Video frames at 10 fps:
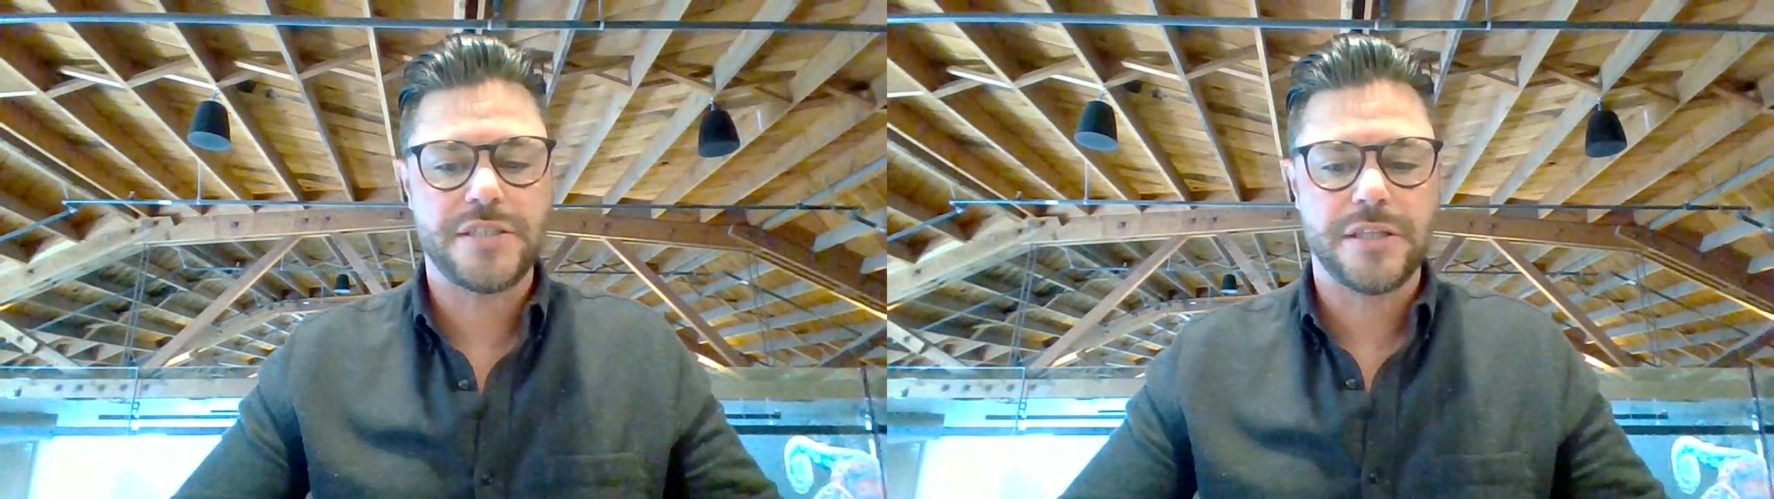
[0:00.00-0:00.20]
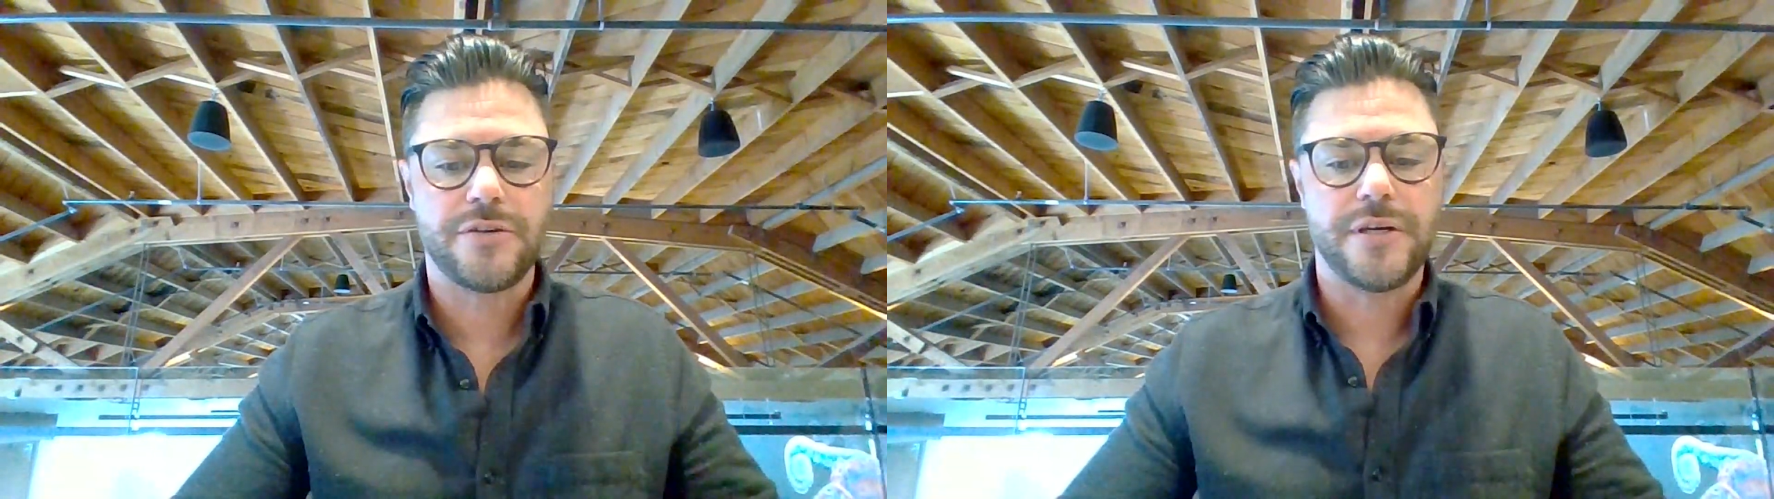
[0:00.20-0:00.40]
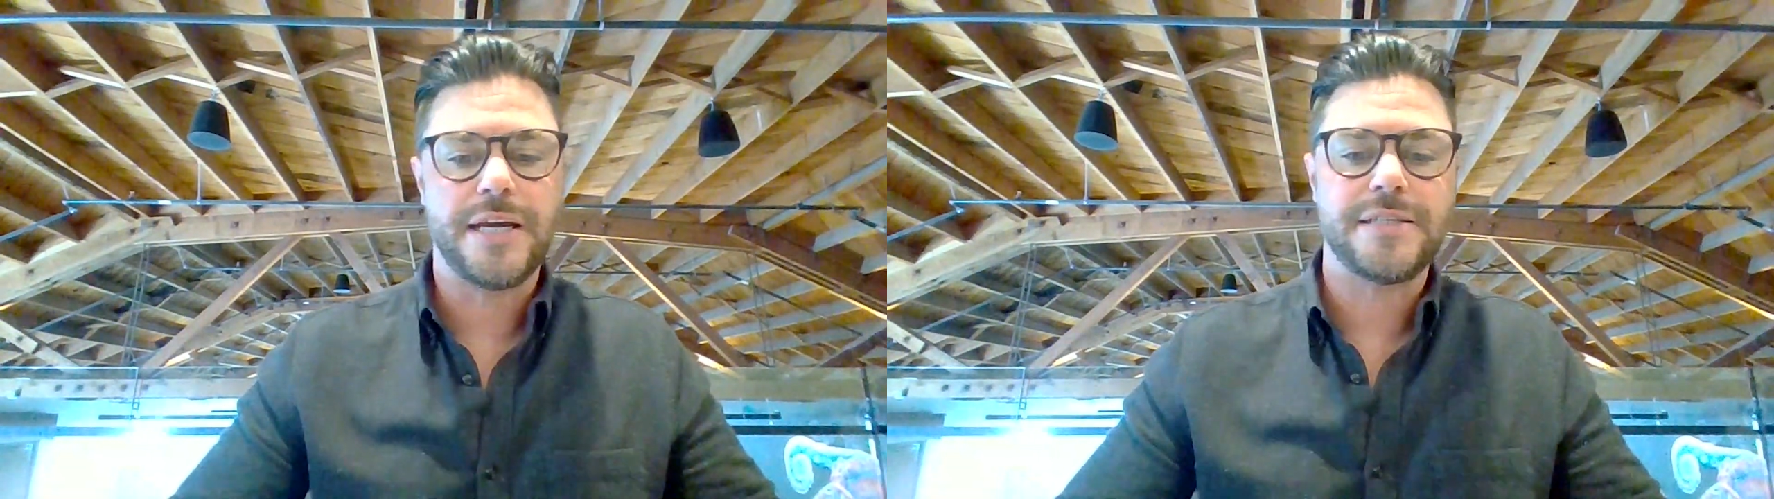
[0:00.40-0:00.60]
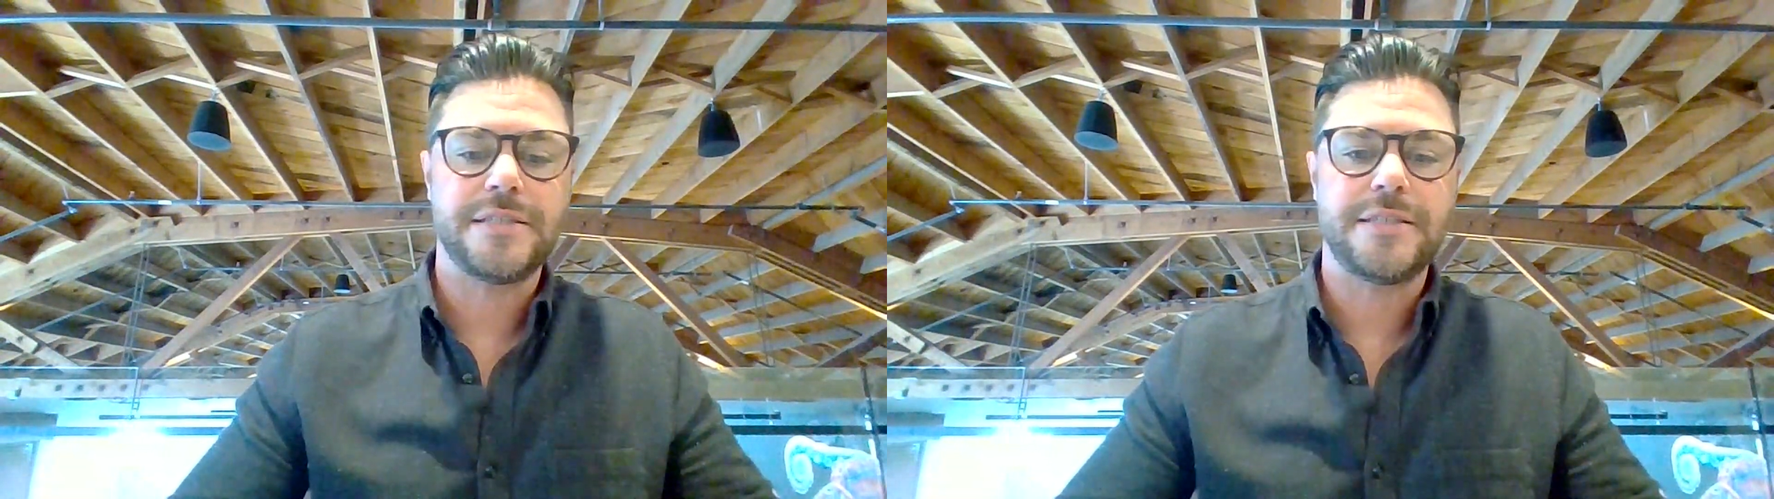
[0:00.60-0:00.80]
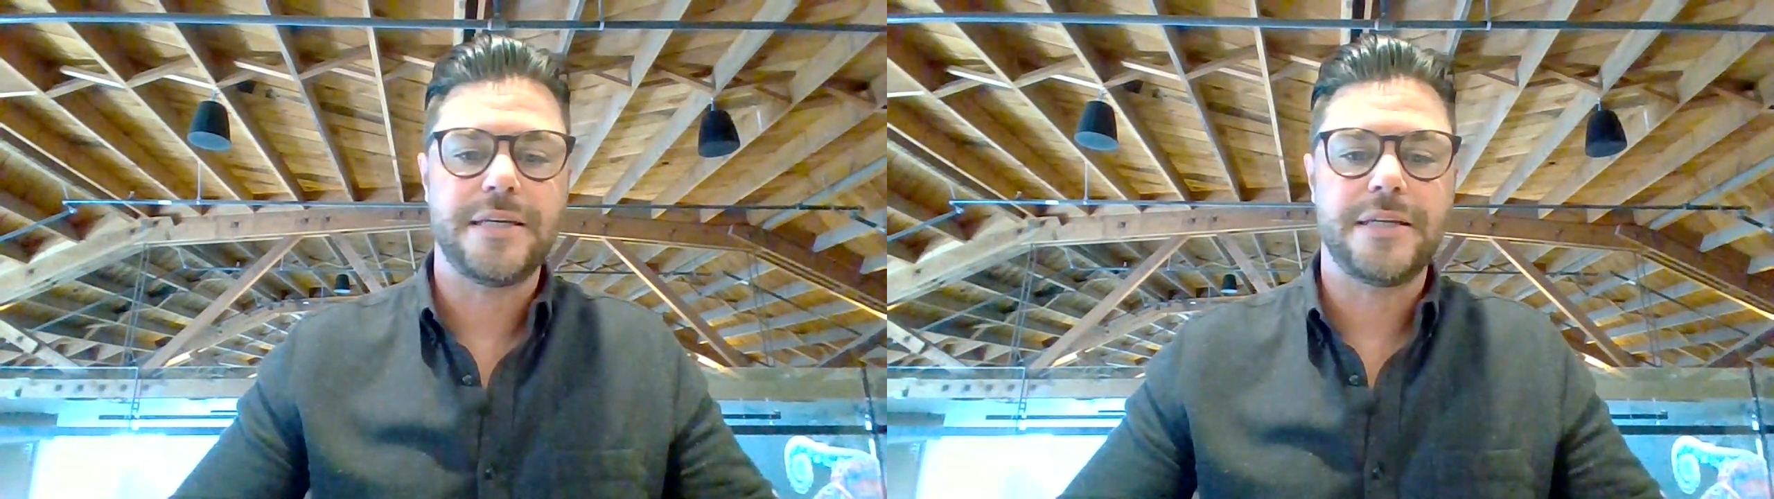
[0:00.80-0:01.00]
little
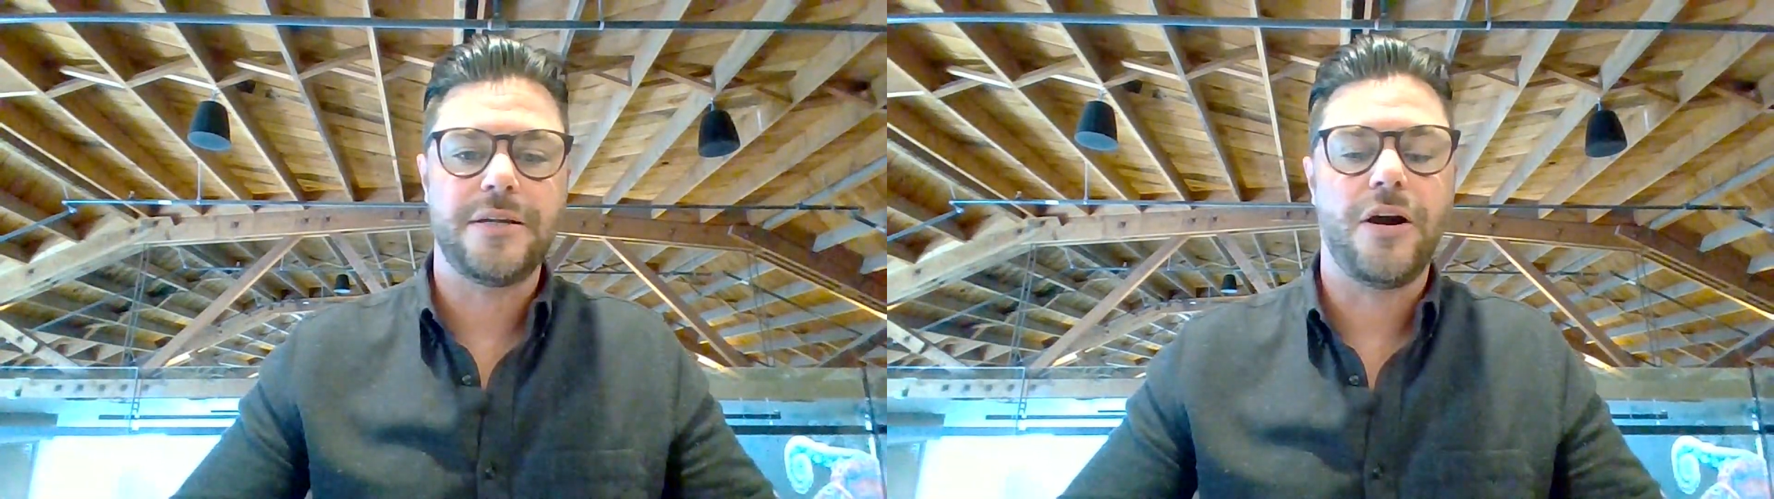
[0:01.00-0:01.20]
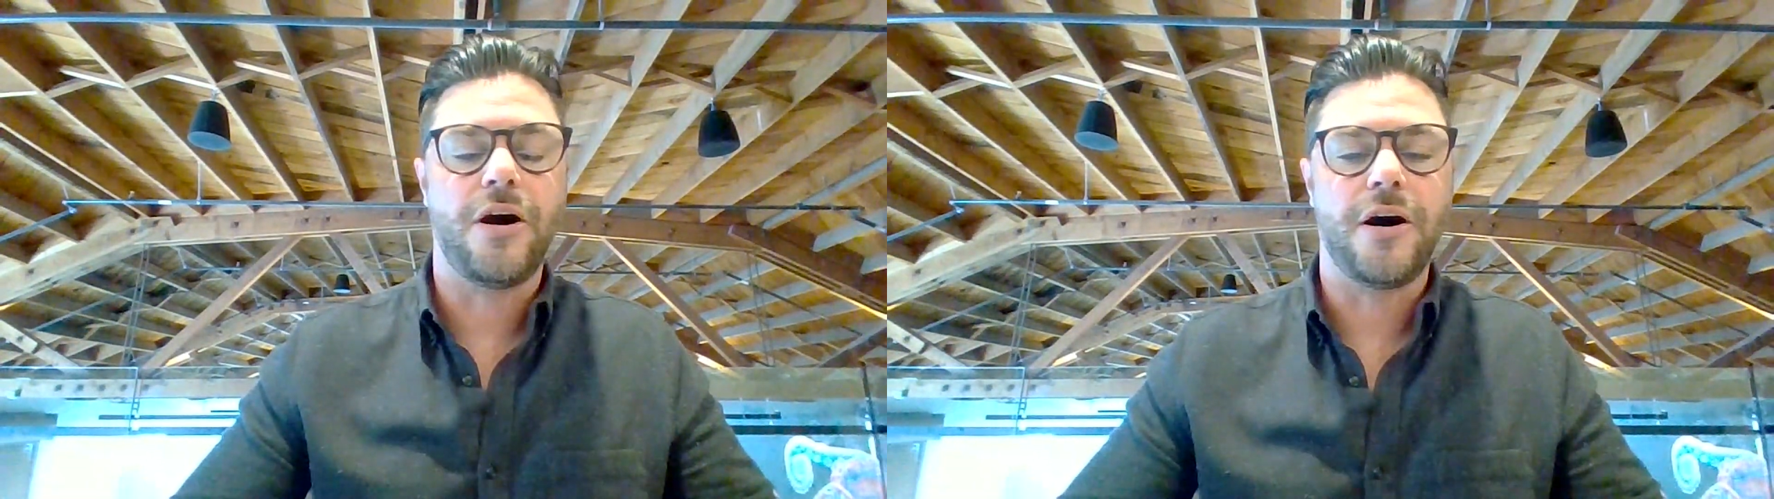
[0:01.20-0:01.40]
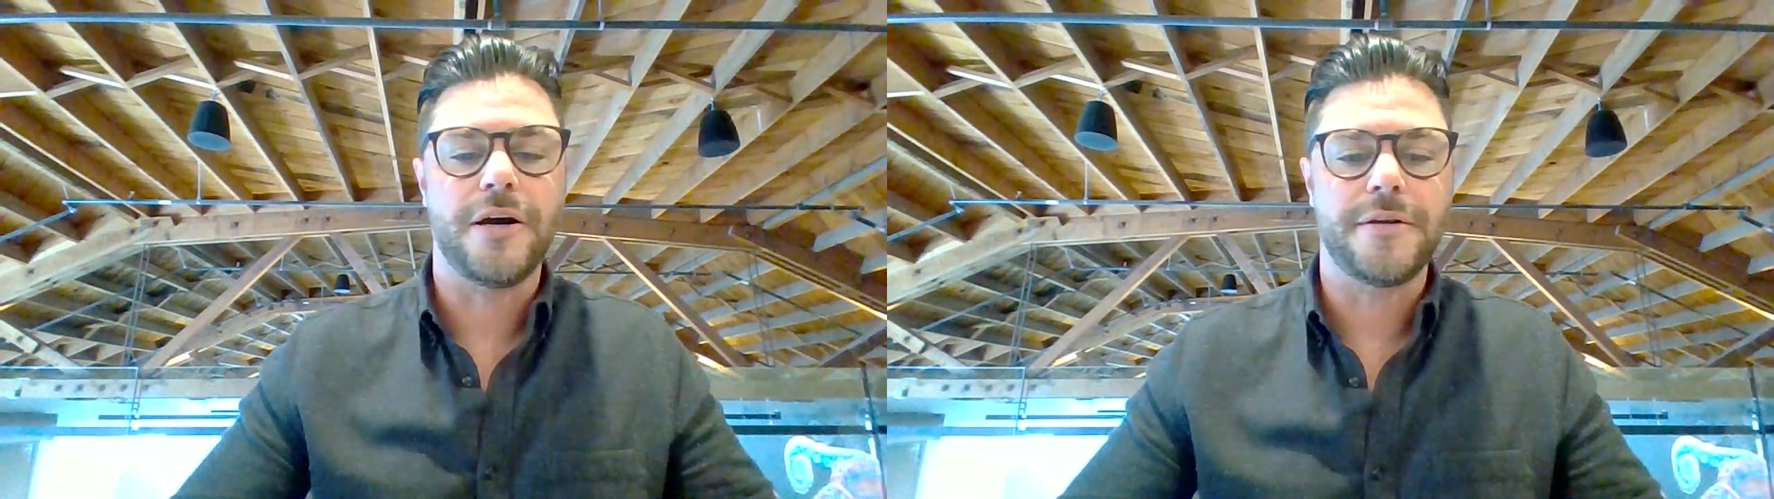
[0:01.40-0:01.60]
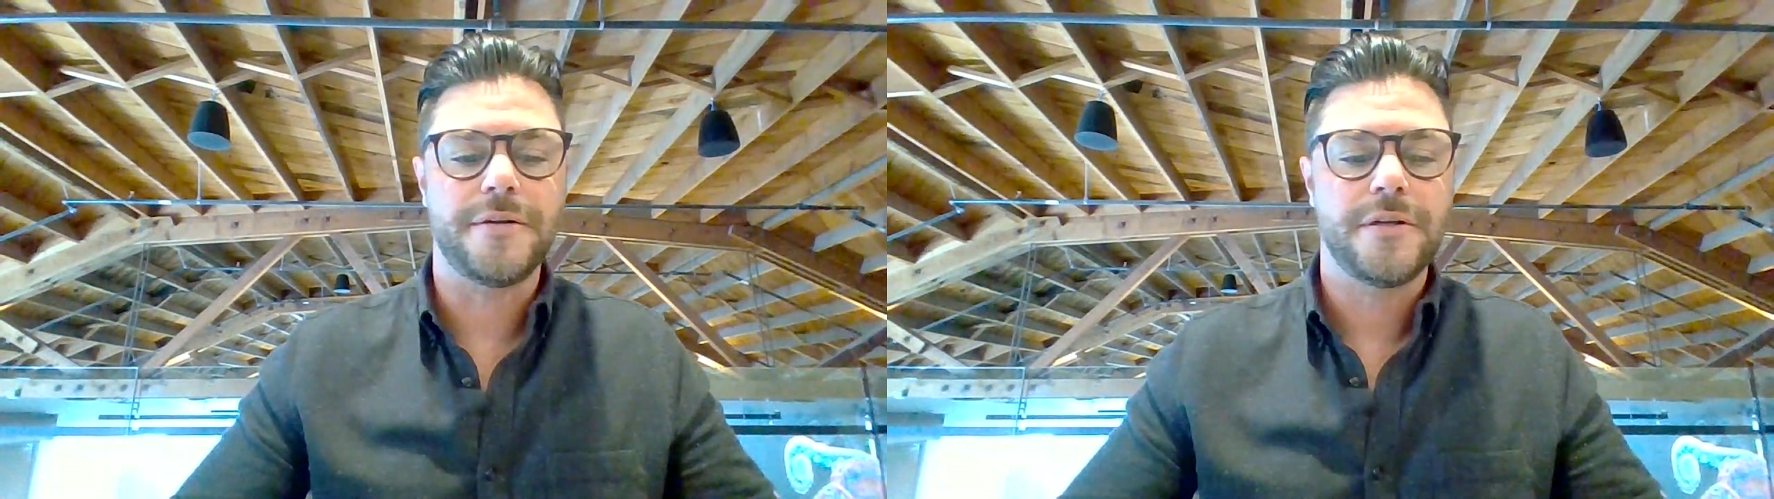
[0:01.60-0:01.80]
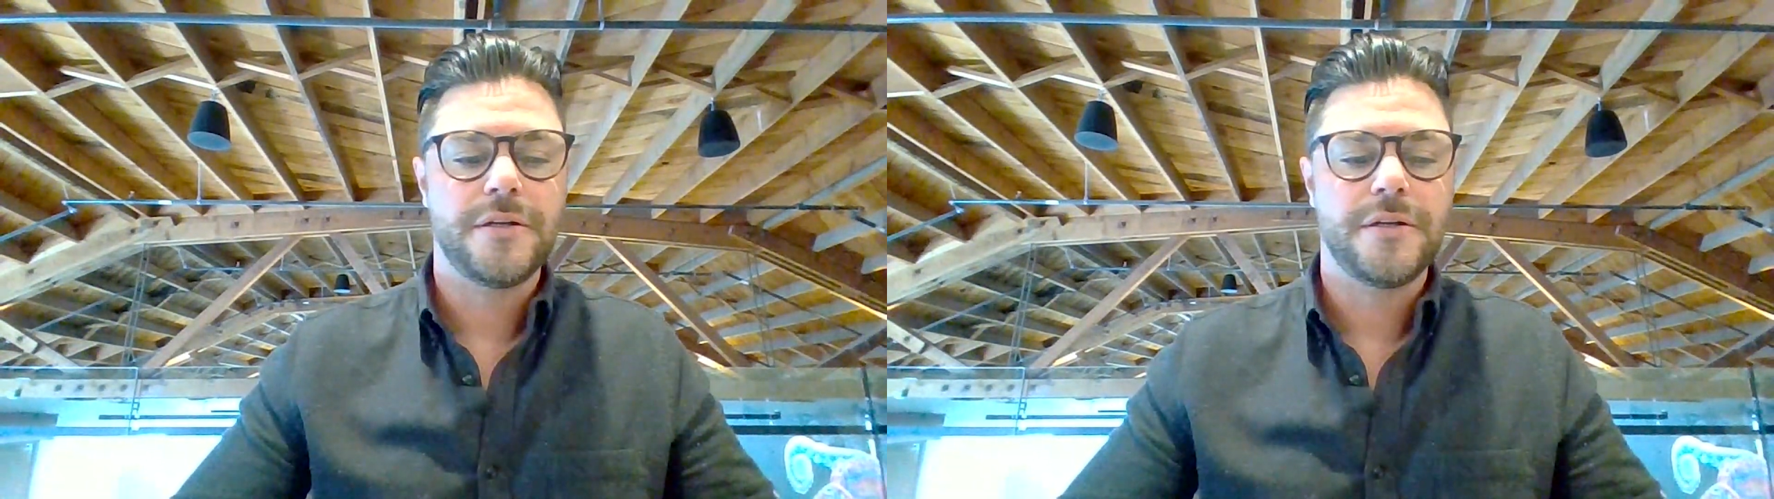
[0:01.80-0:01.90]
hesitant on